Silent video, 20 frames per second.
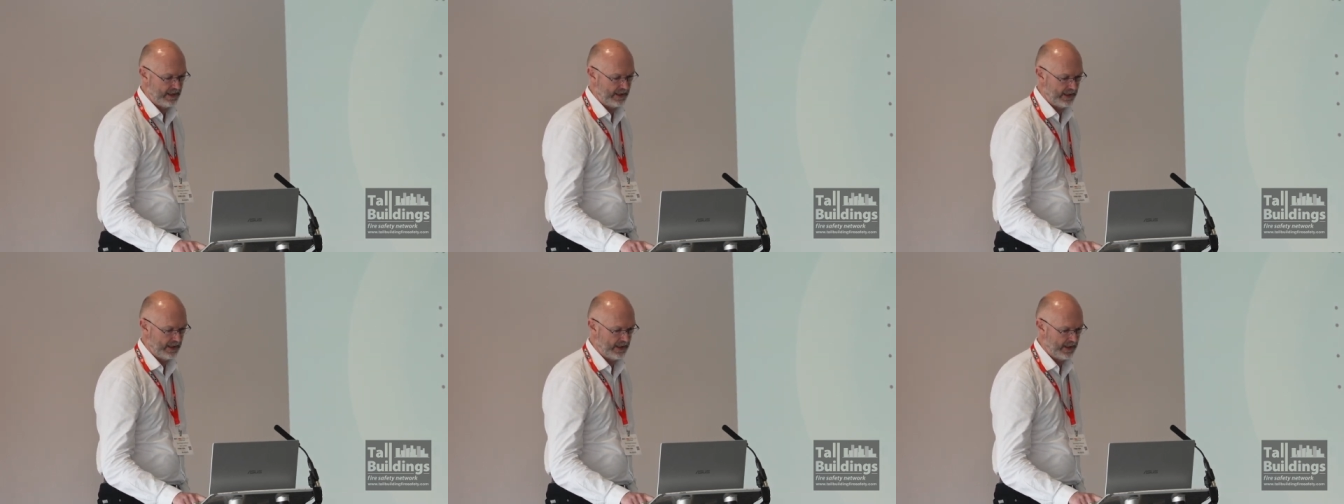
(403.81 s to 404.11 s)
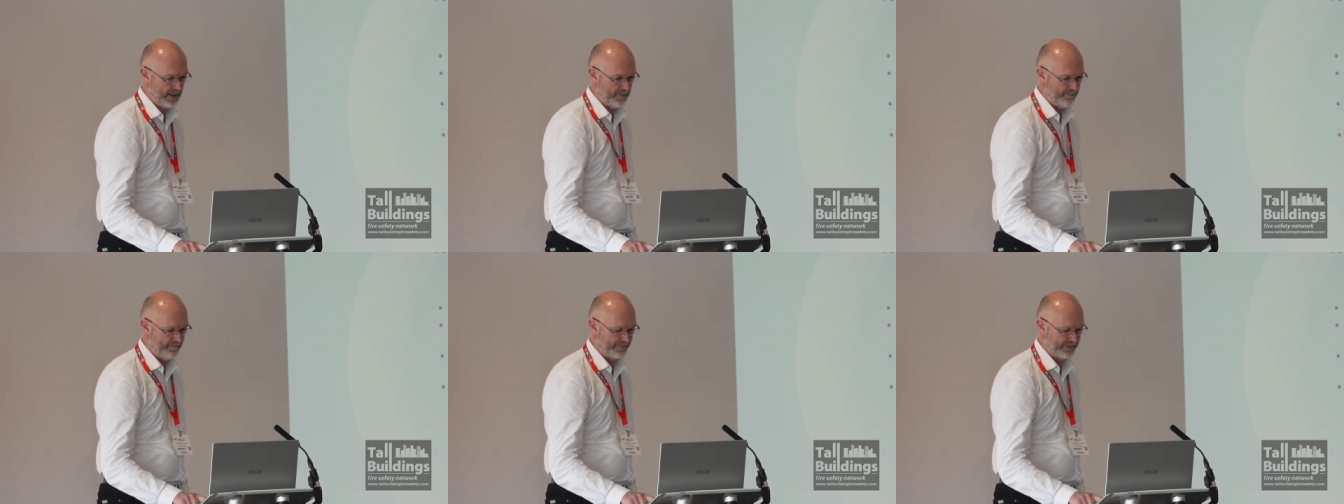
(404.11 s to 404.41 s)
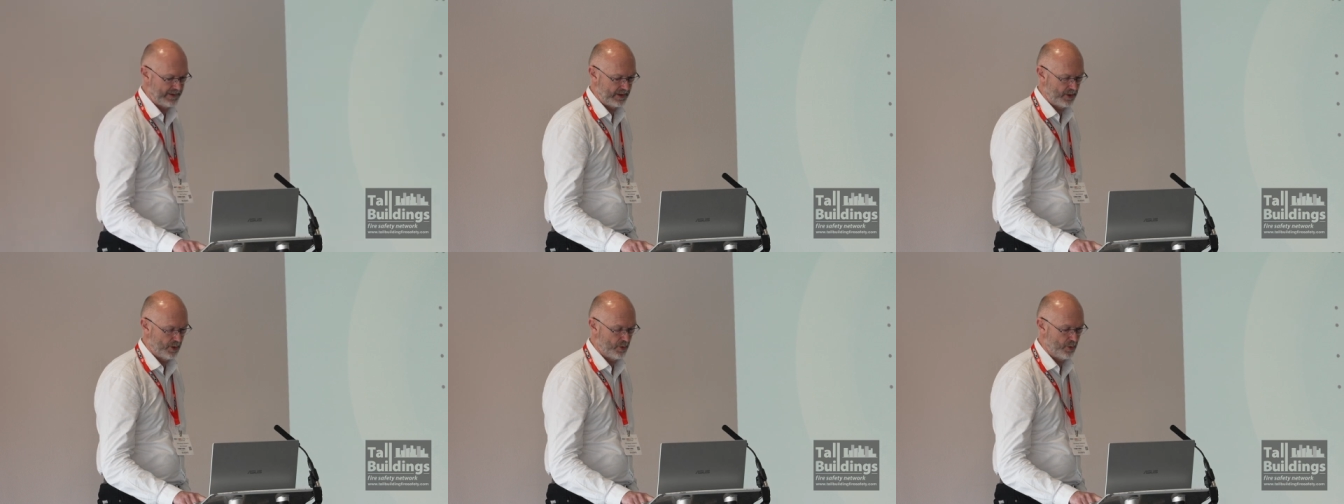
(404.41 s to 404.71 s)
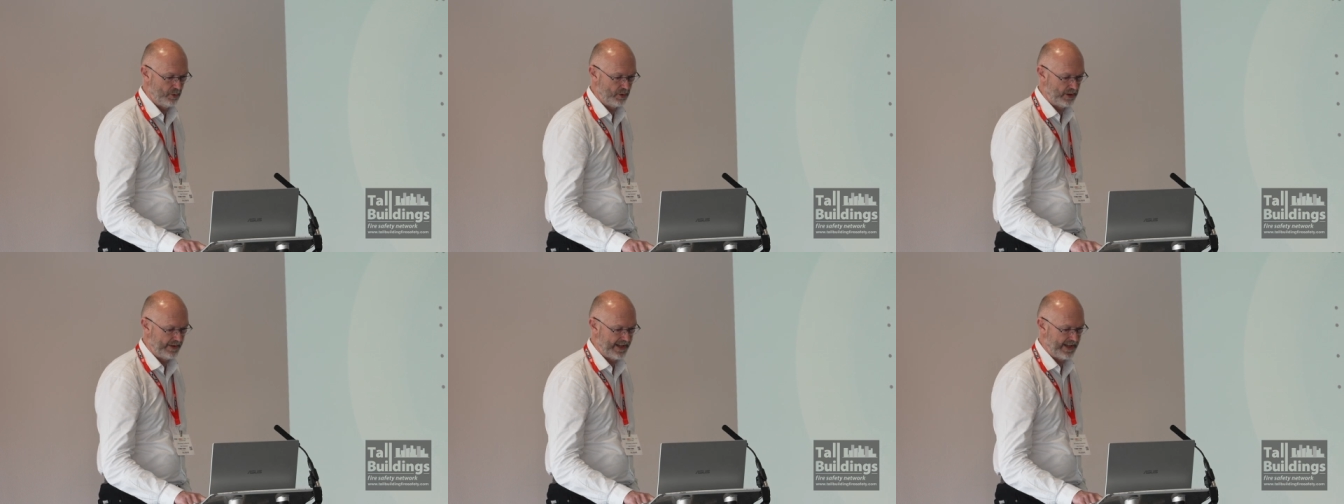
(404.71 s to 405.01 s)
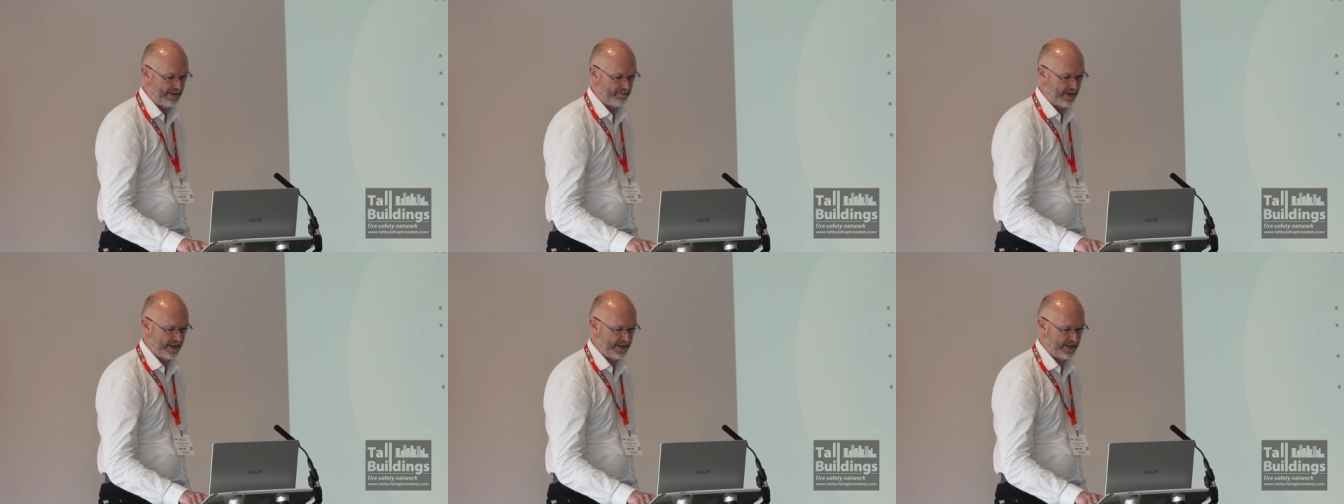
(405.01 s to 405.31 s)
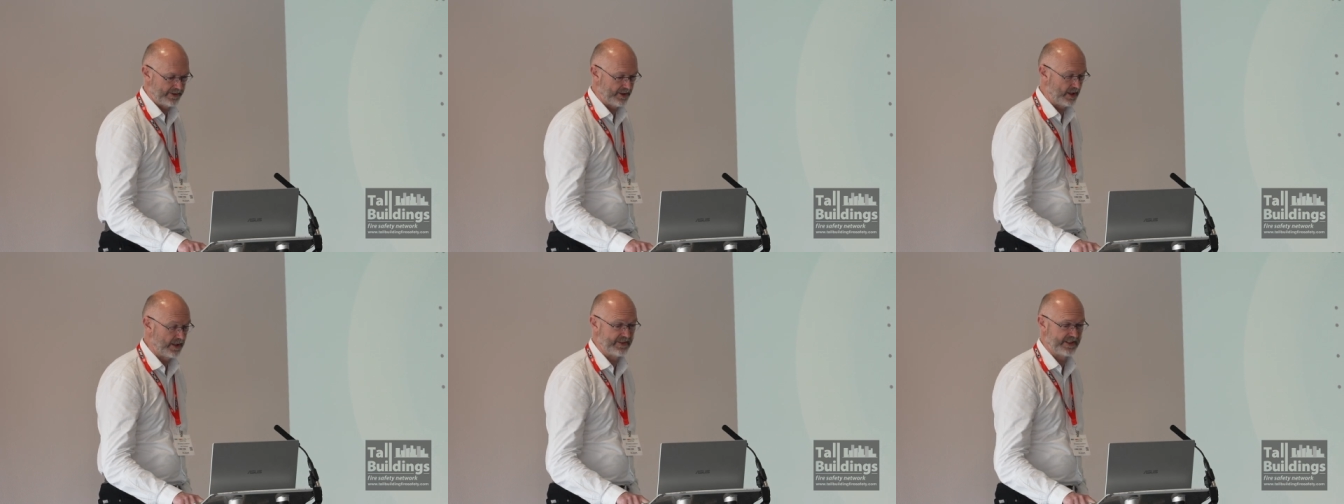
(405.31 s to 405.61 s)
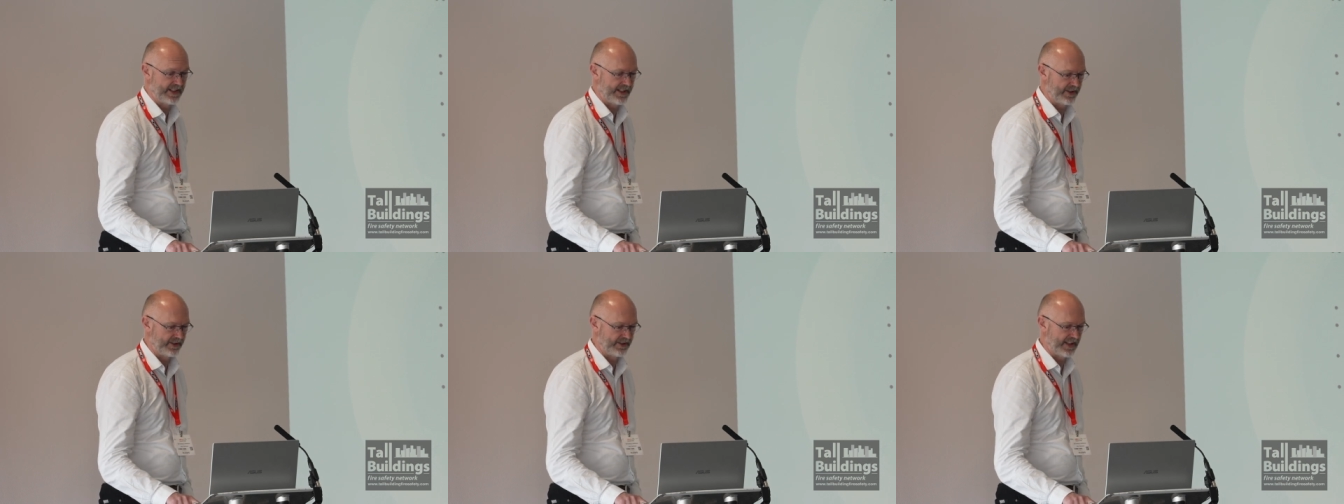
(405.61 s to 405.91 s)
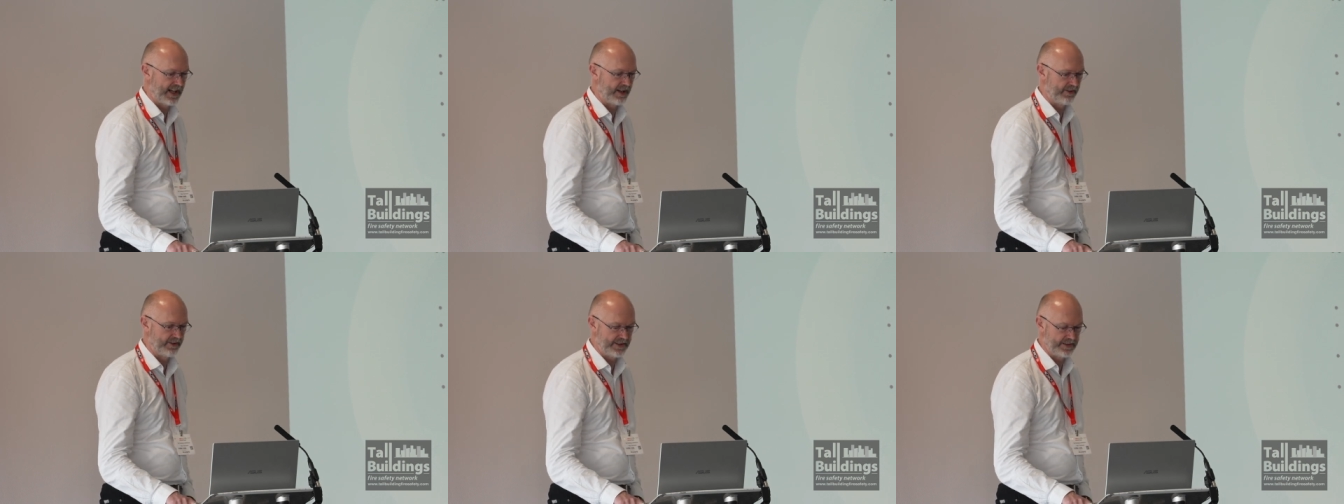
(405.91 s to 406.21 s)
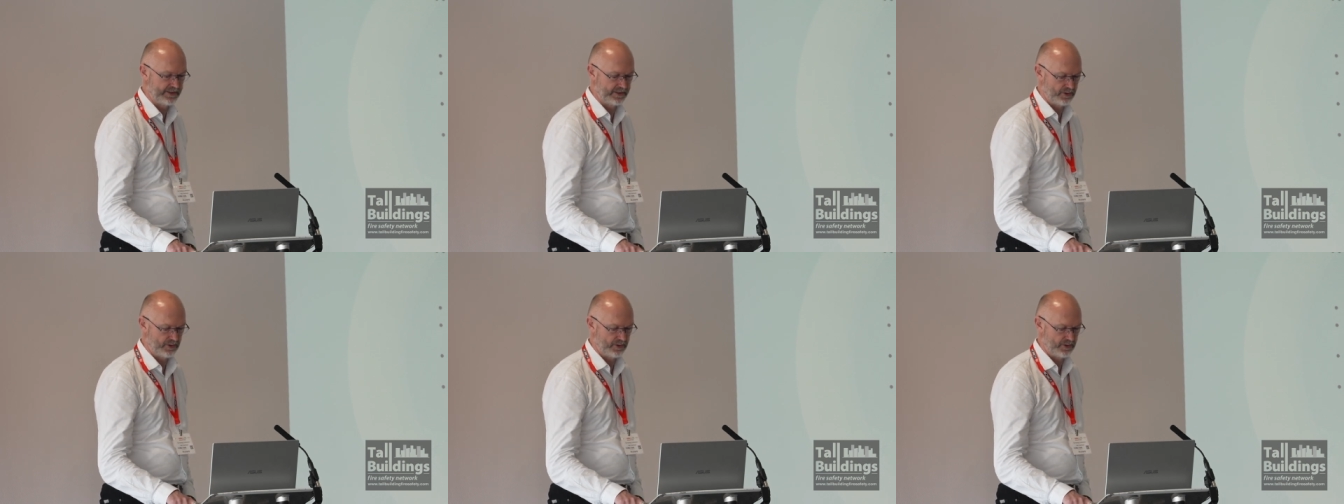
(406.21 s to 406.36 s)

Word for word: Um, all our money, I don't even take a salary,